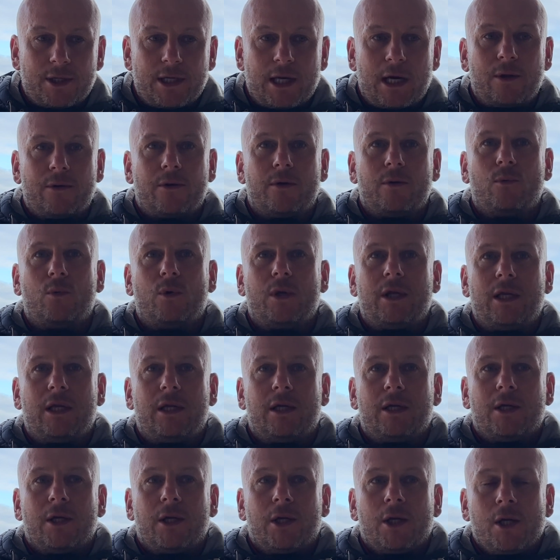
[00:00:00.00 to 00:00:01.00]
now that we
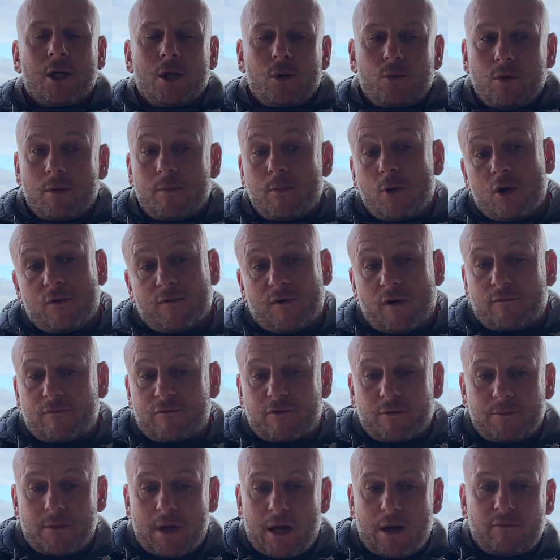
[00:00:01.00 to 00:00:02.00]
move on
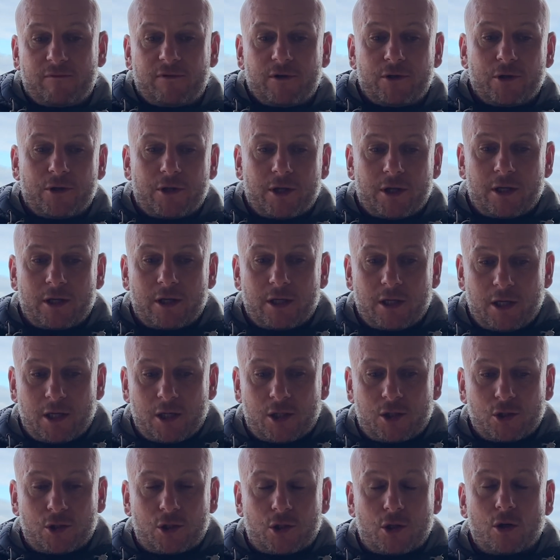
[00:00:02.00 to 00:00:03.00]
from that with a
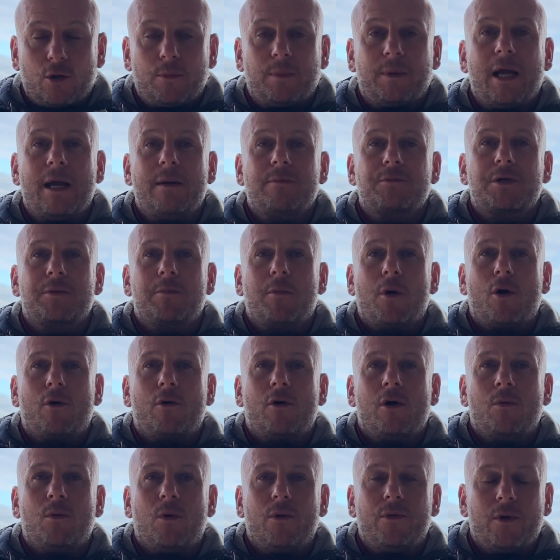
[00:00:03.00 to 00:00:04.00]
good cup game
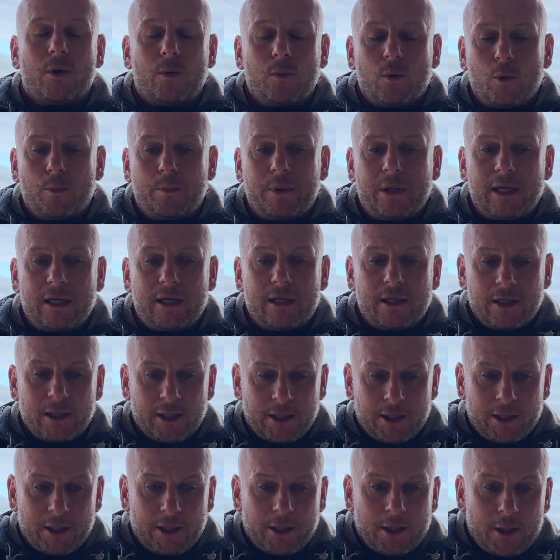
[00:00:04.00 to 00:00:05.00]
tomorrow, one that we'll be
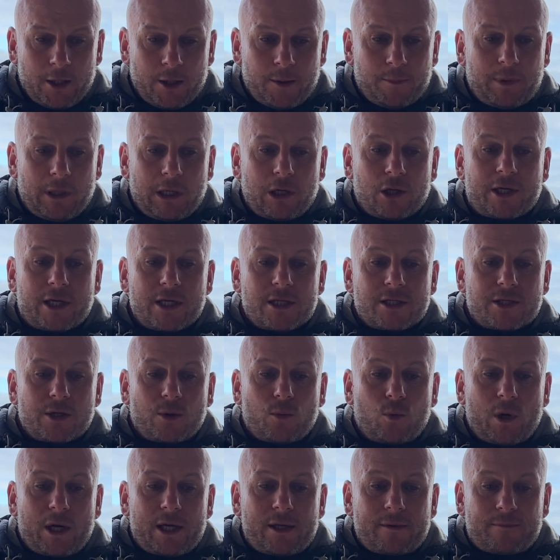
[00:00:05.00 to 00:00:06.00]
looking to
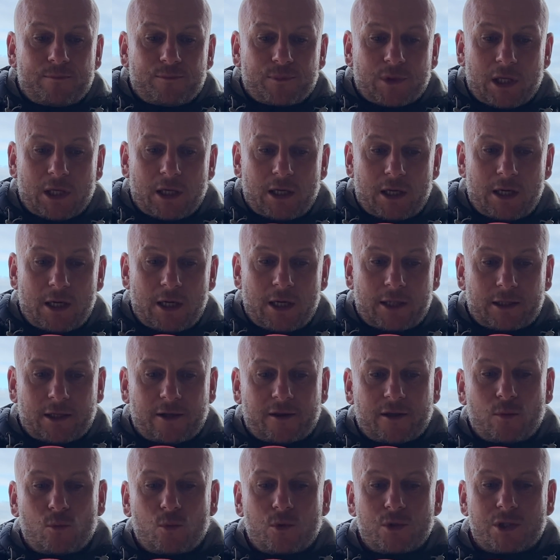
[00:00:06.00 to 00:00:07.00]
win. And I
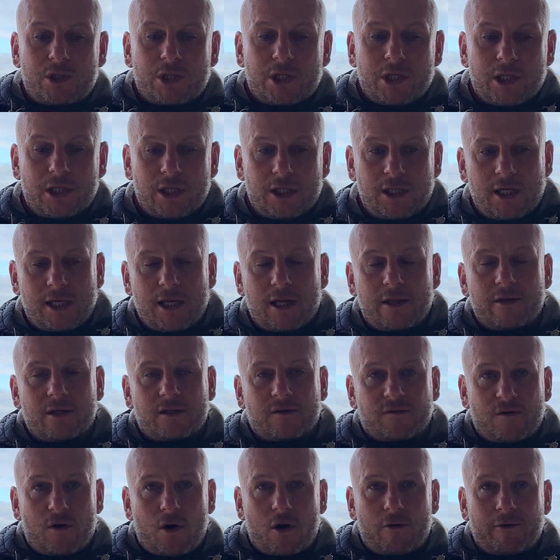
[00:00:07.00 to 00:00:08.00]
think once you get this
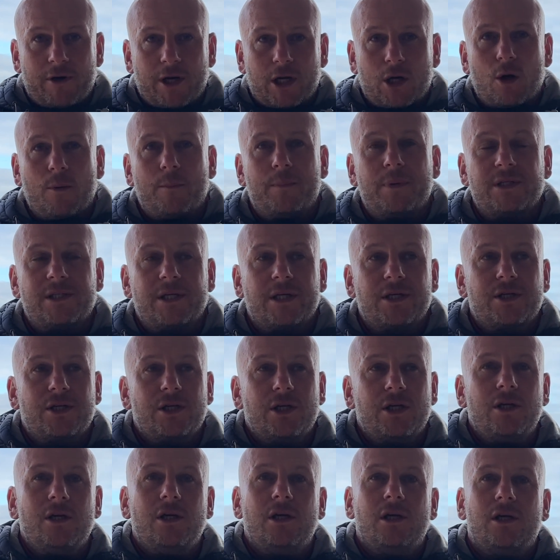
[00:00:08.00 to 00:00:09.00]
far in a
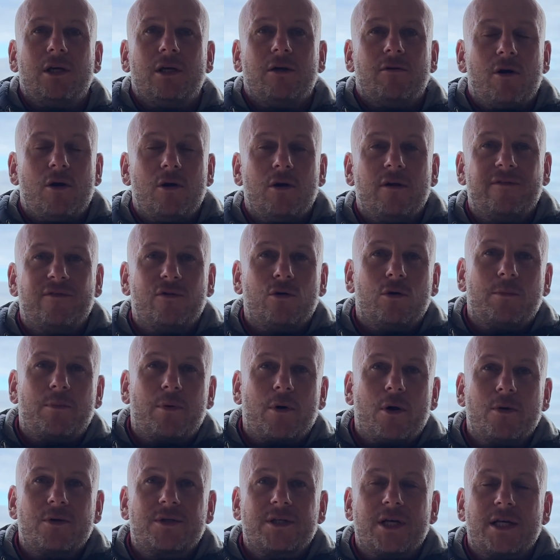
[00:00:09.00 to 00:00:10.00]
competition, your only thought
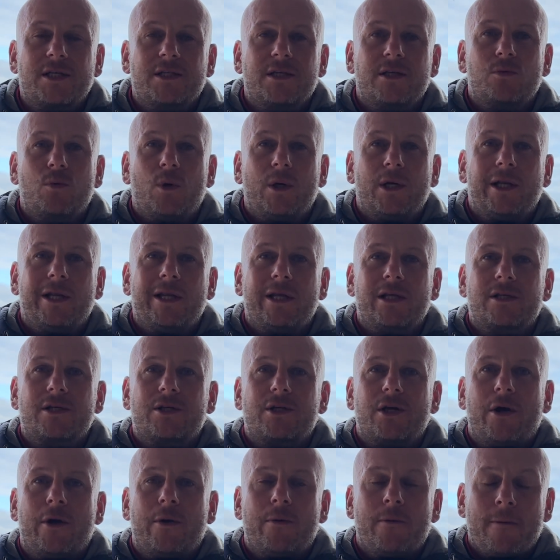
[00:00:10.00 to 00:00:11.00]
process is winning it.
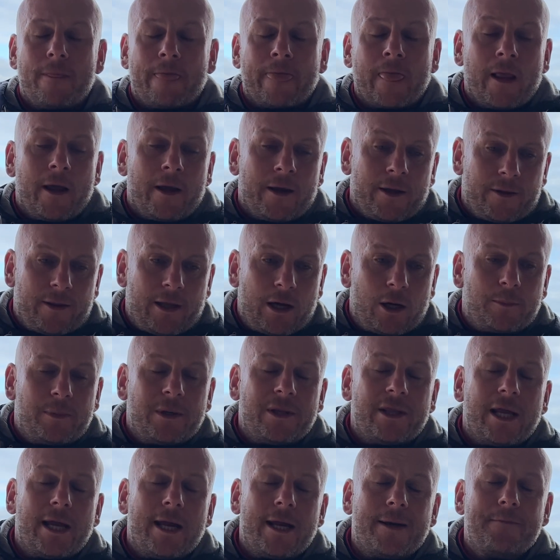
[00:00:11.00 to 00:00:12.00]
So that'll be
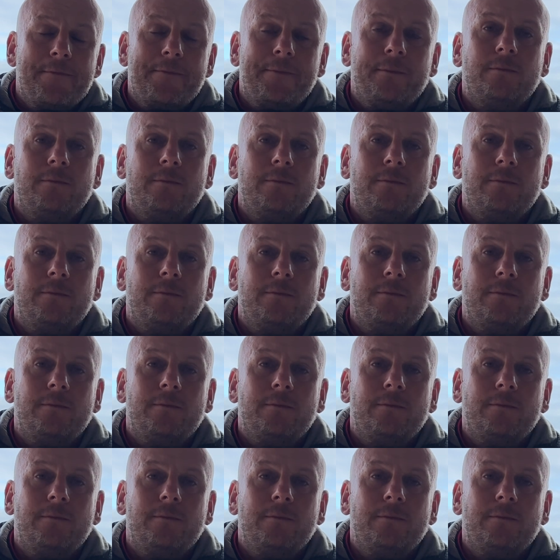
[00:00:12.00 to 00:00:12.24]
the aim.